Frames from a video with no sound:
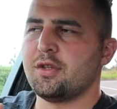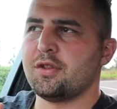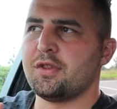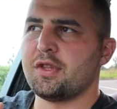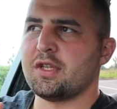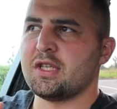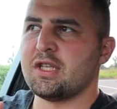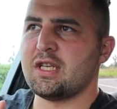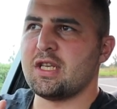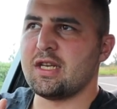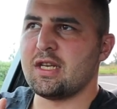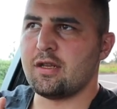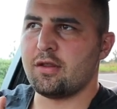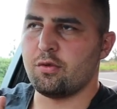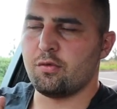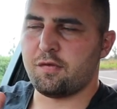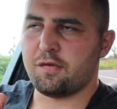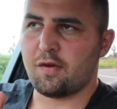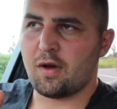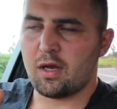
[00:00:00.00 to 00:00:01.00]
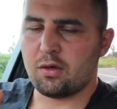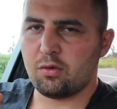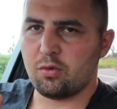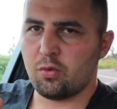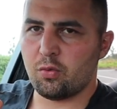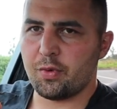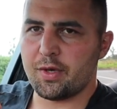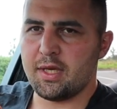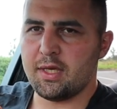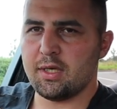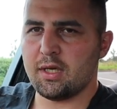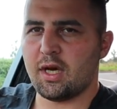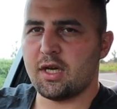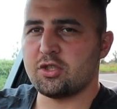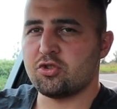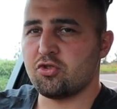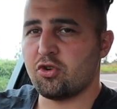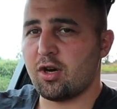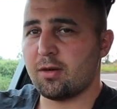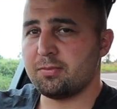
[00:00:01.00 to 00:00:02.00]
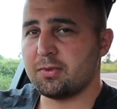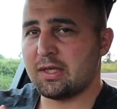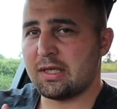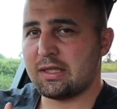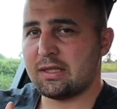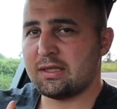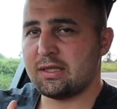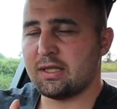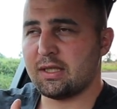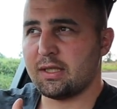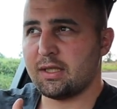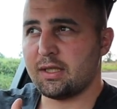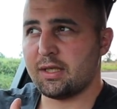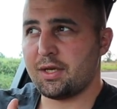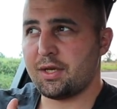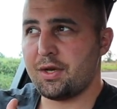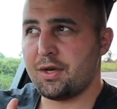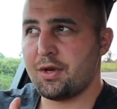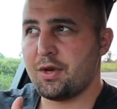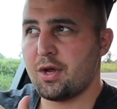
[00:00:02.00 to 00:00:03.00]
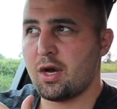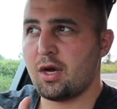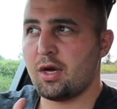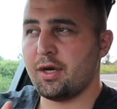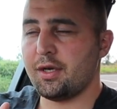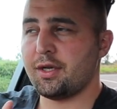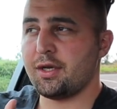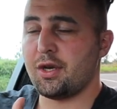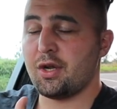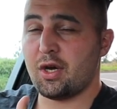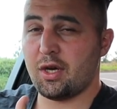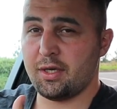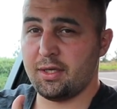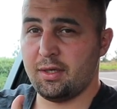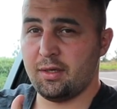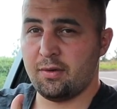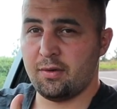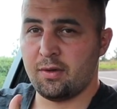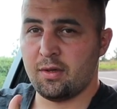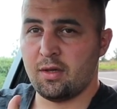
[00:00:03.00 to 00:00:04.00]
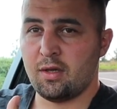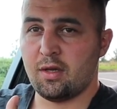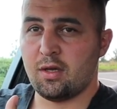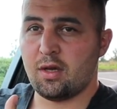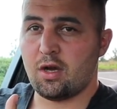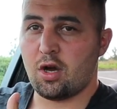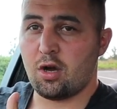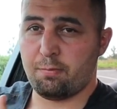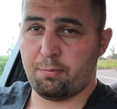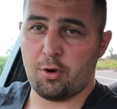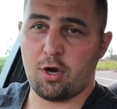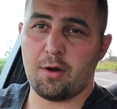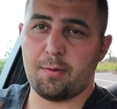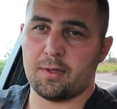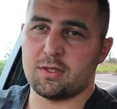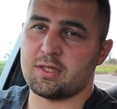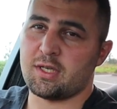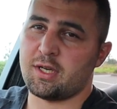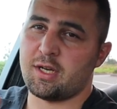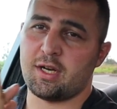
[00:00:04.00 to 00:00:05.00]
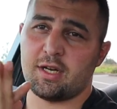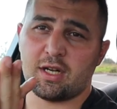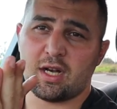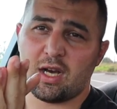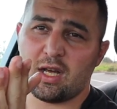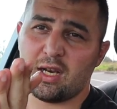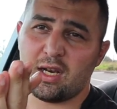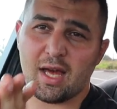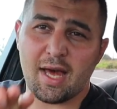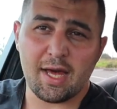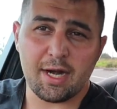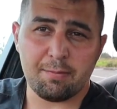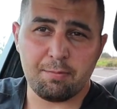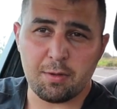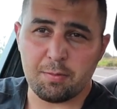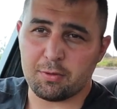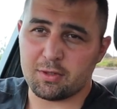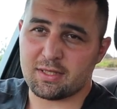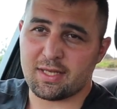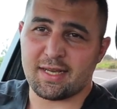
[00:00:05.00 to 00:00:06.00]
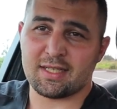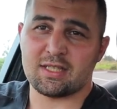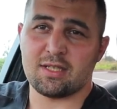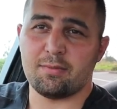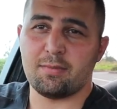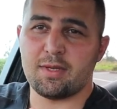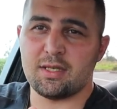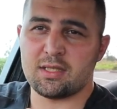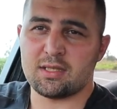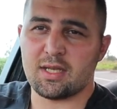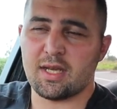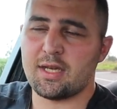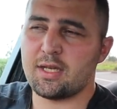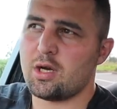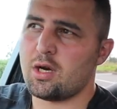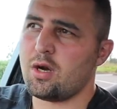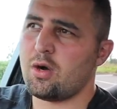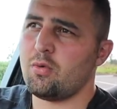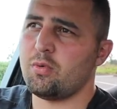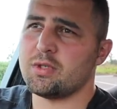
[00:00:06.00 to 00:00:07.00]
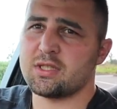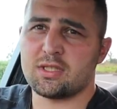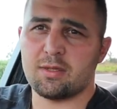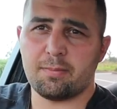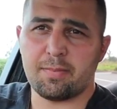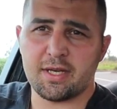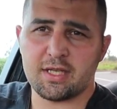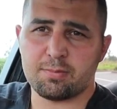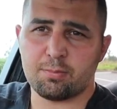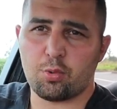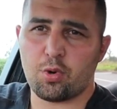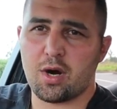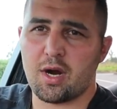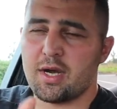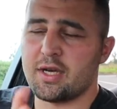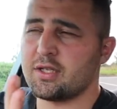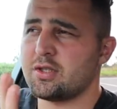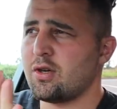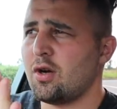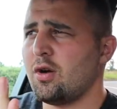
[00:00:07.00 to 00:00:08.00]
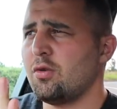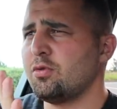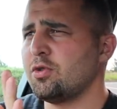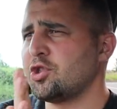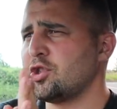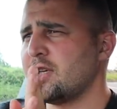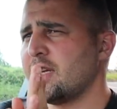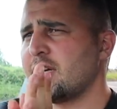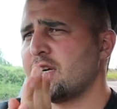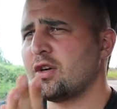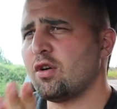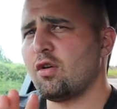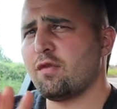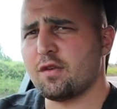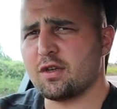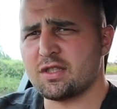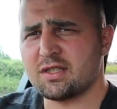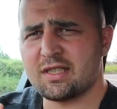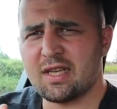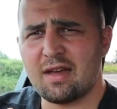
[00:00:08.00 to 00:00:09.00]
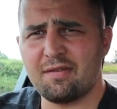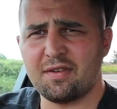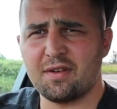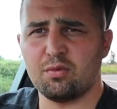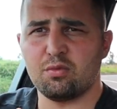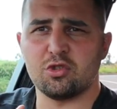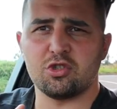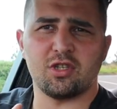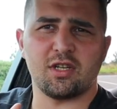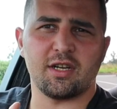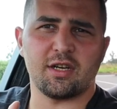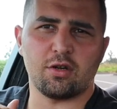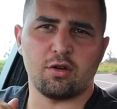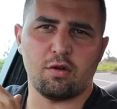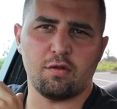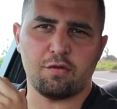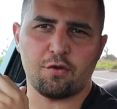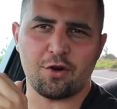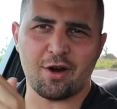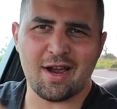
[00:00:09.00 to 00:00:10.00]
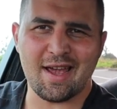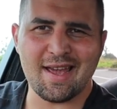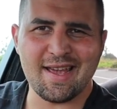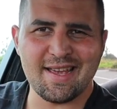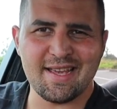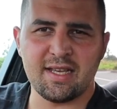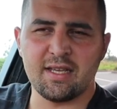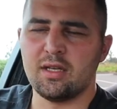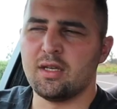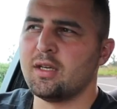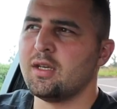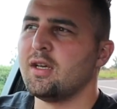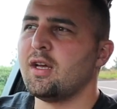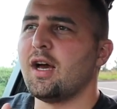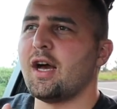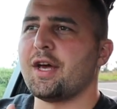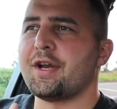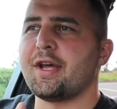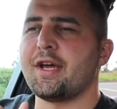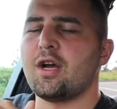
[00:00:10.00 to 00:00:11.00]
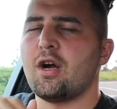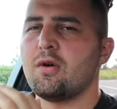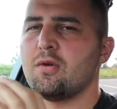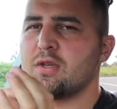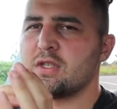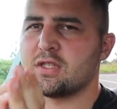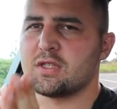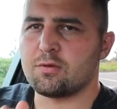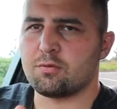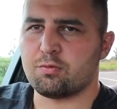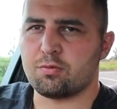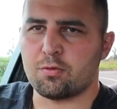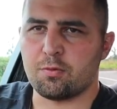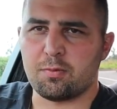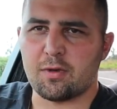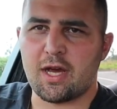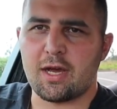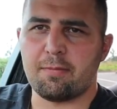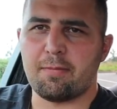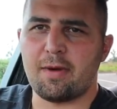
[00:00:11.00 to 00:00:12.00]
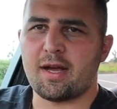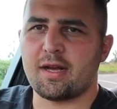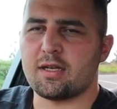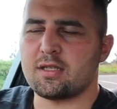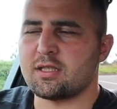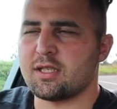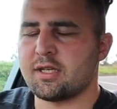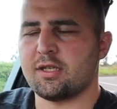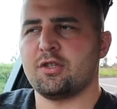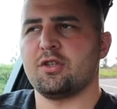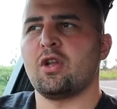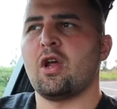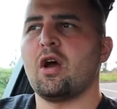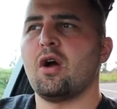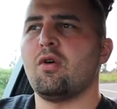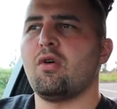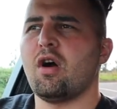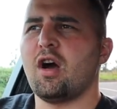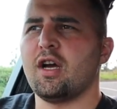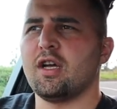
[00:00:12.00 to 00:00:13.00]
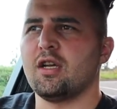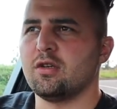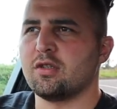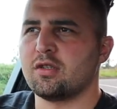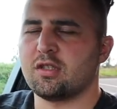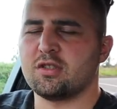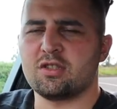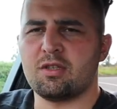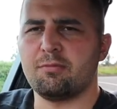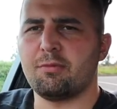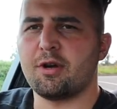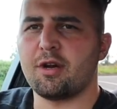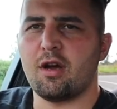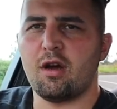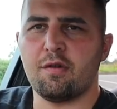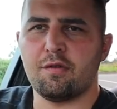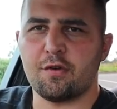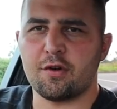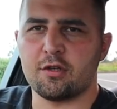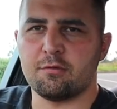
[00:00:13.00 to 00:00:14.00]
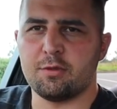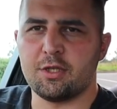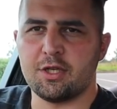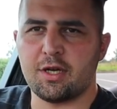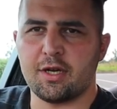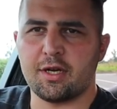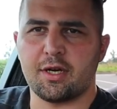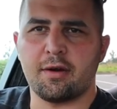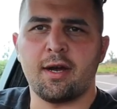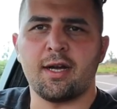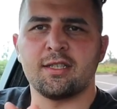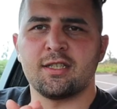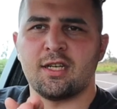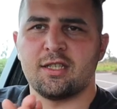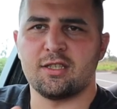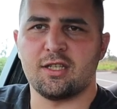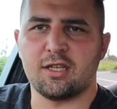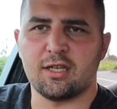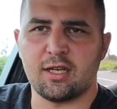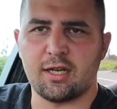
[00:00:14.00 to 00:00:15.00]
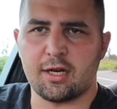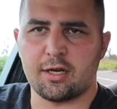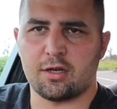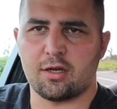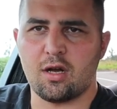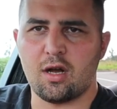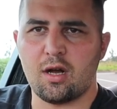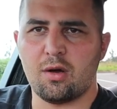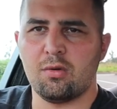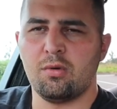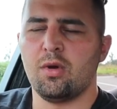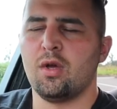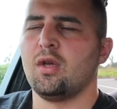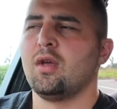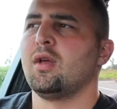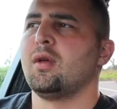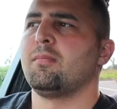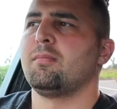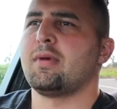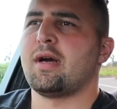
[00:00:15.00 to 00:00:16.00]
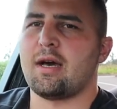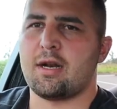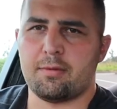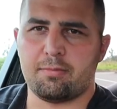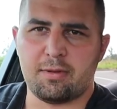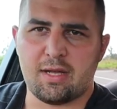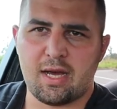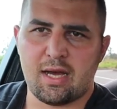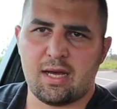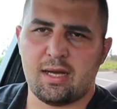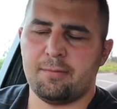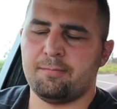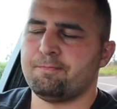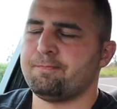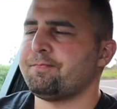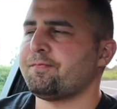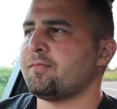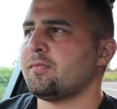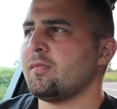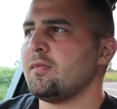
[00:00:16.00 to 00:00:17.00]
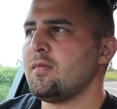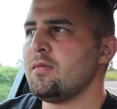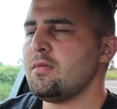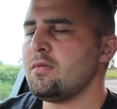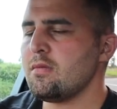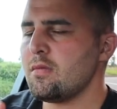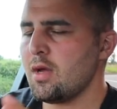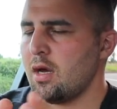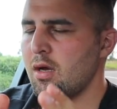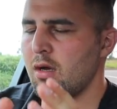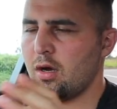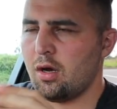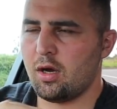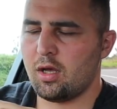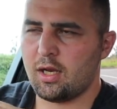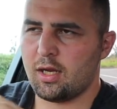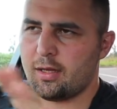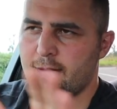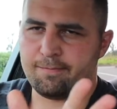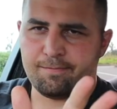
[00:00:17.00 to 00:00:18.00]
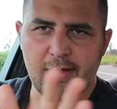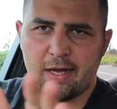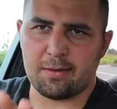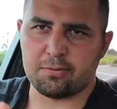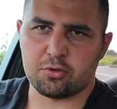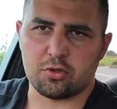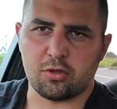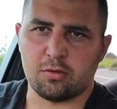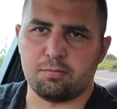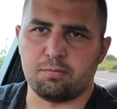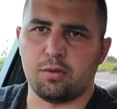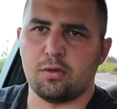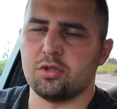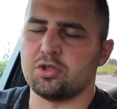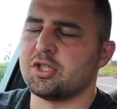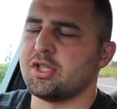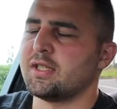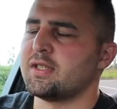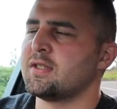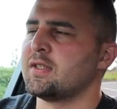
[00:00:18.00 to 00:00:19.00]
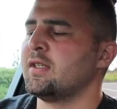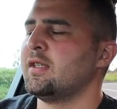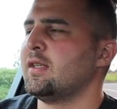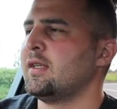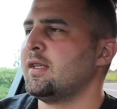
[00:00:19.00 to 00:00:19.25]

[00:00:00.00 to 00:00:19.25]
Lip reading: Then the following week, I dropped it to 99 on purpose. And then I got a lot of people texting me saying, oh, what's the best price? Oh, would you let it go for 7? Would you let it go for 8? And I always reply back. I was like, no, somebody offered me 9 grand and I didn't let it go. Blah, blah, blah. All absolute bullshits.